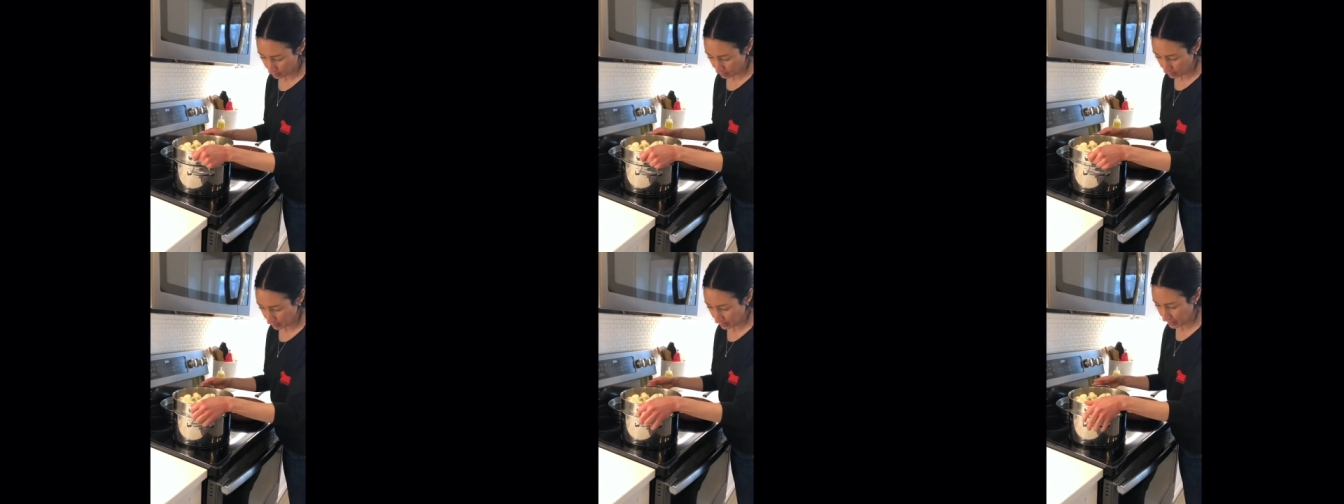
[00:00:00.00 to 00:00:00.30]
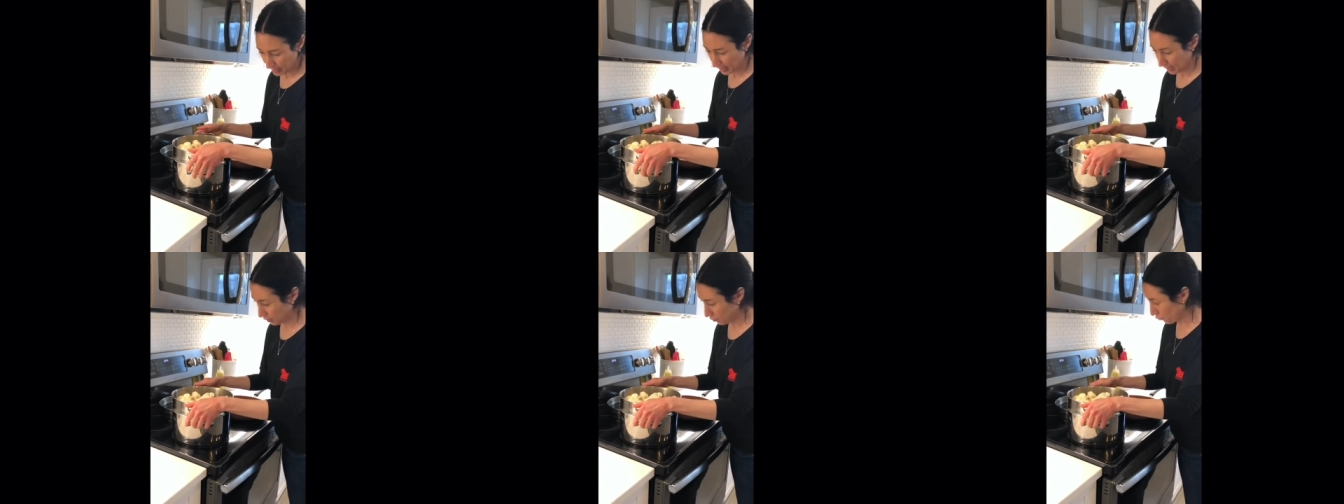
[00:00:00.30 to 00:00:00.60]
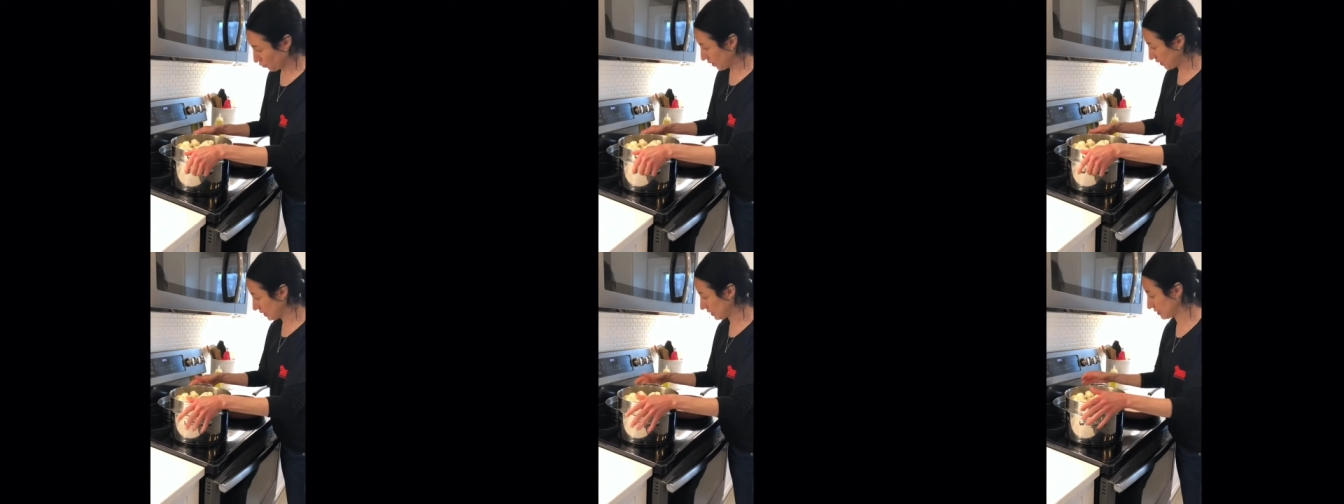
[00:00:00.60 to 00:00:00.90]
get it
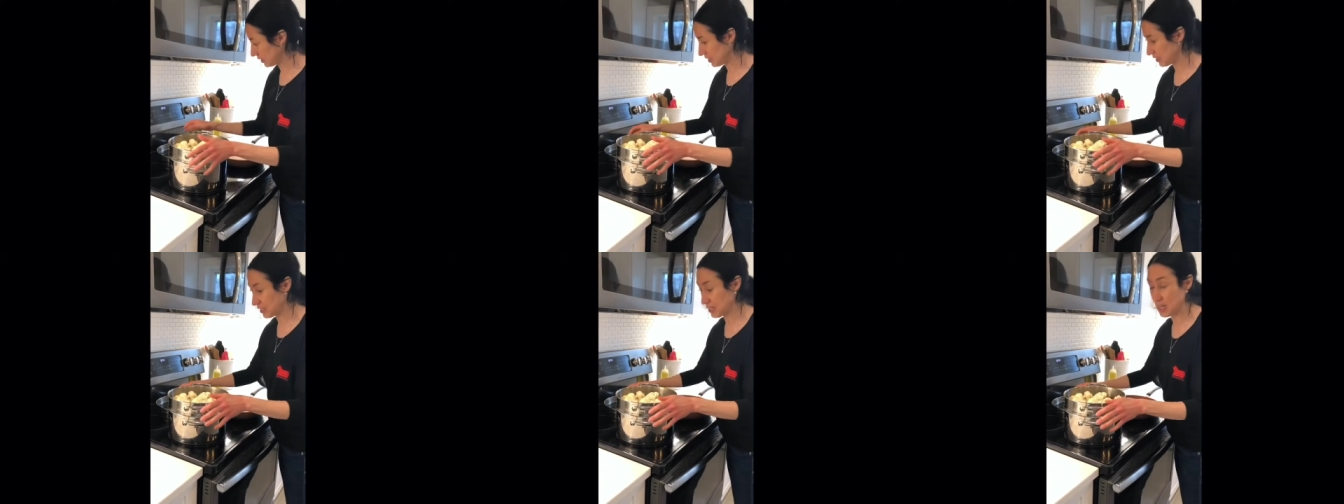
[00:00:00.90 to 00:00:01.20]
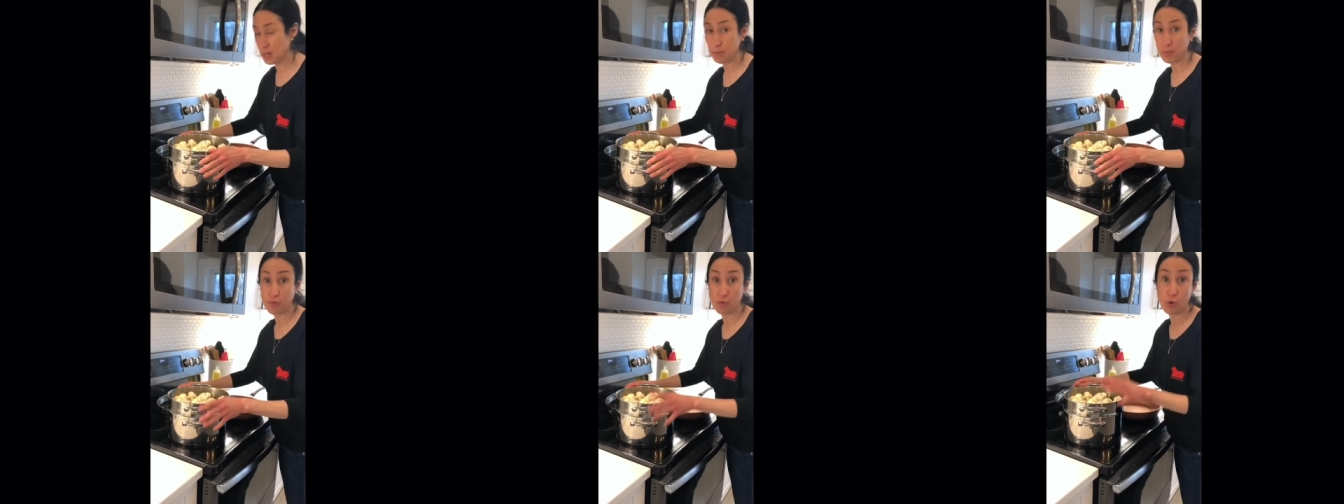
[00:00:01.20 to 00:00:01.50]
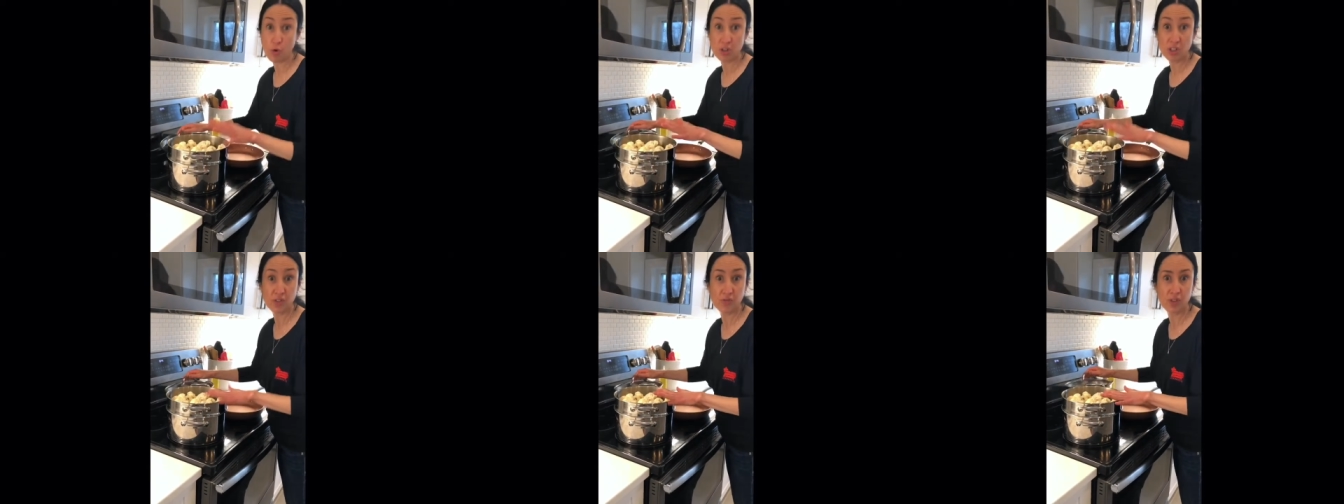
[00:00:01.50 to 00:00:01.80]
ready to steam. Of
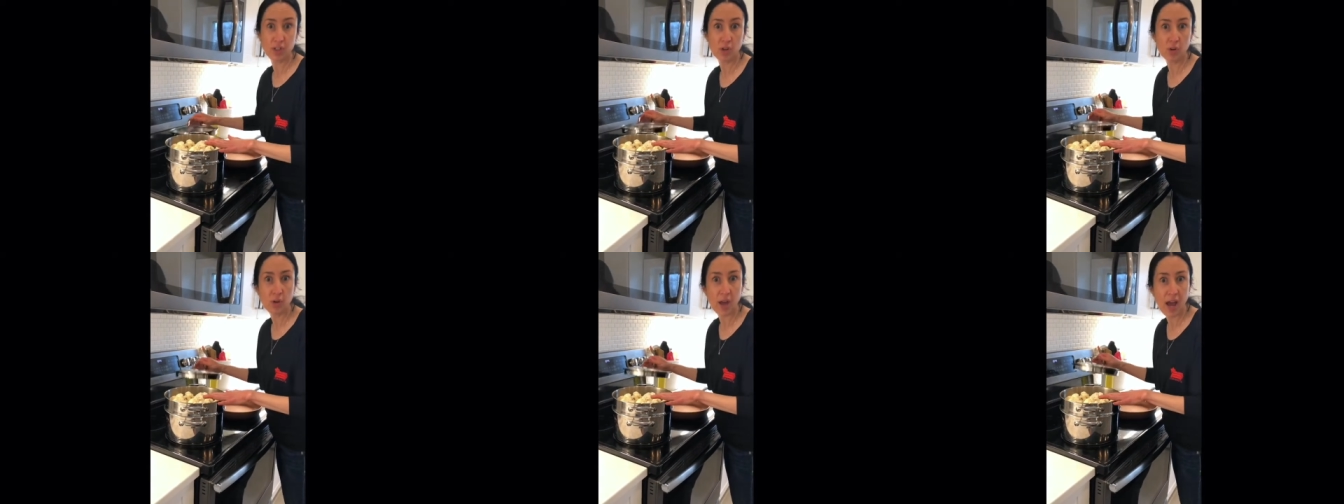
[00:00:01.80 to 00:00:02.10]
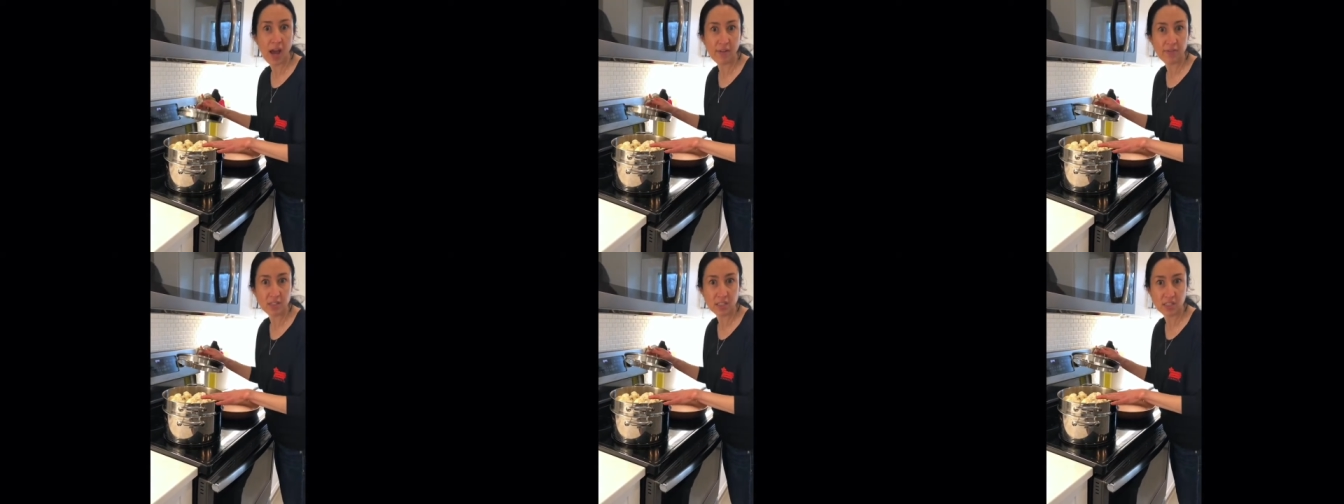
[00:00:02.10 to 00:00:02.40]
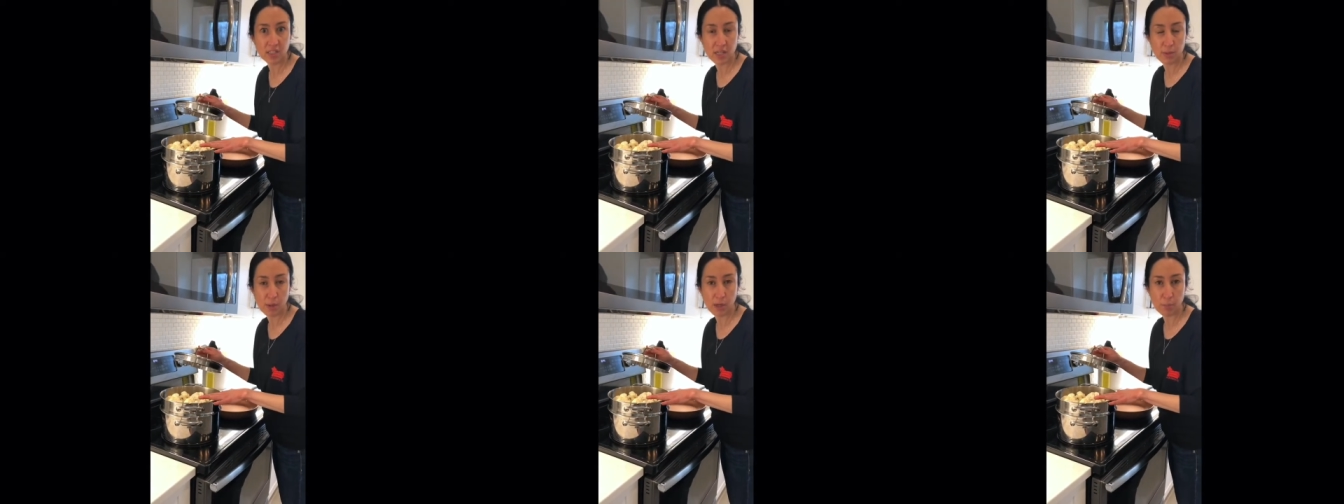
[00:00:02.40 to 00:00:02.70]
course, if you don't have a
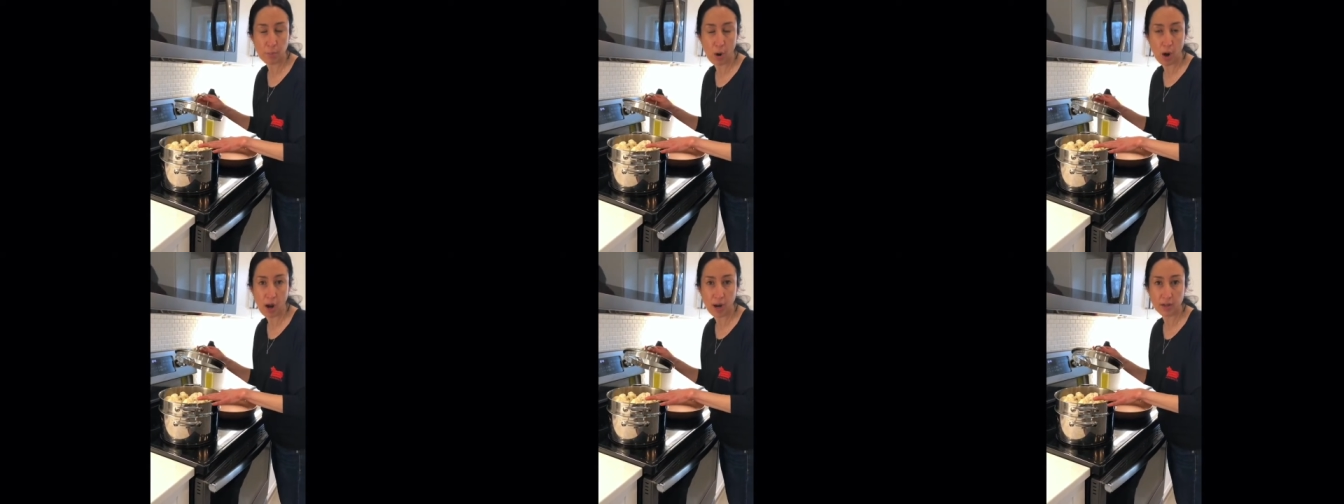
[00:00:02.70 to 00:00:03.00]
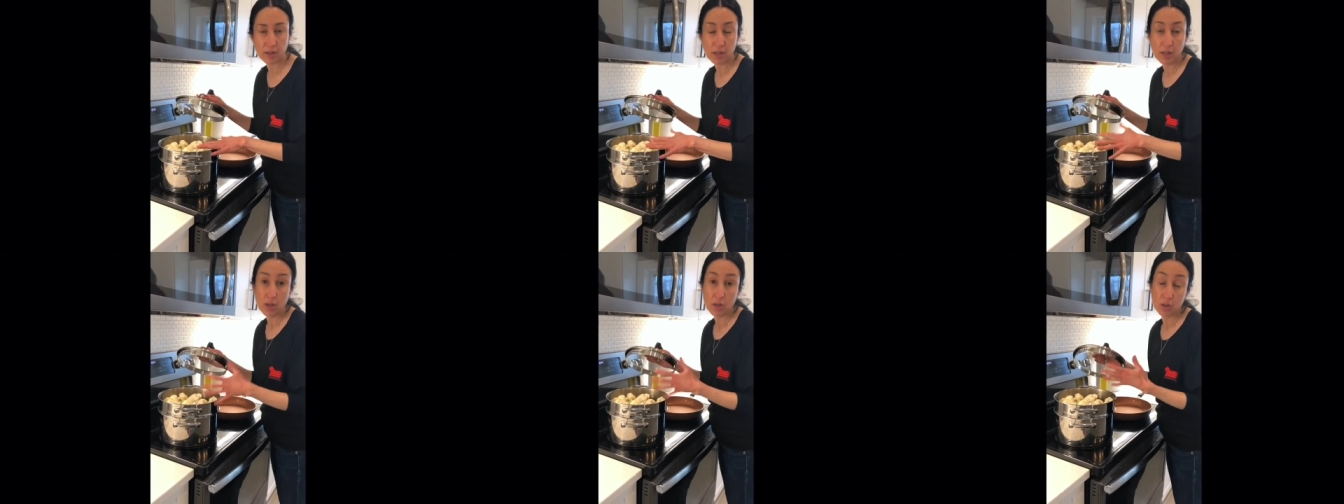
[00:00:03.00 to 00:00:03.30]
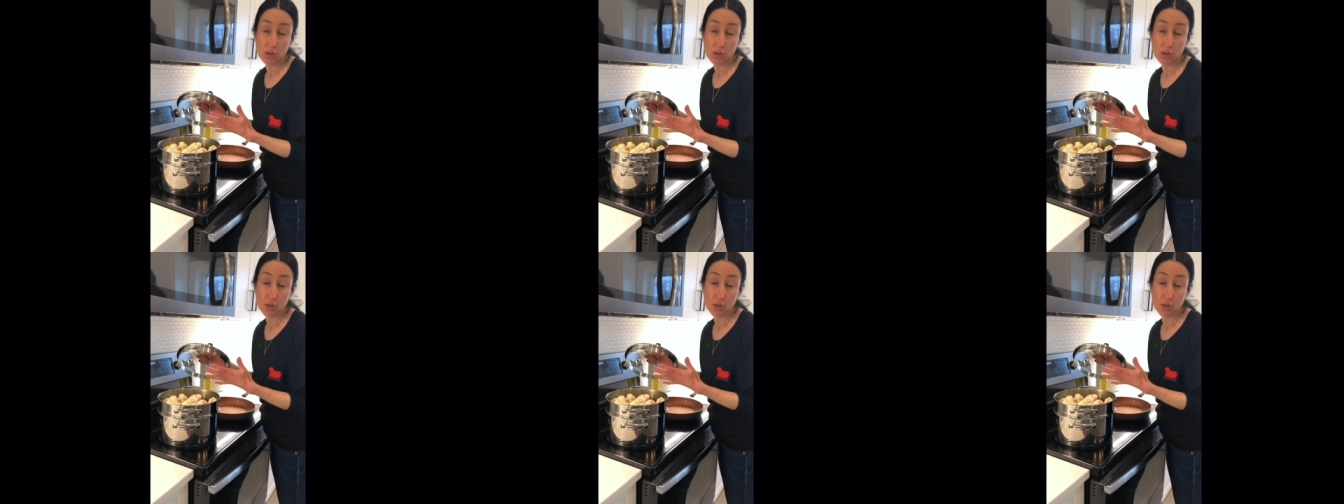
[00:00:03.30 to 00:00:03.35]
steaming pot,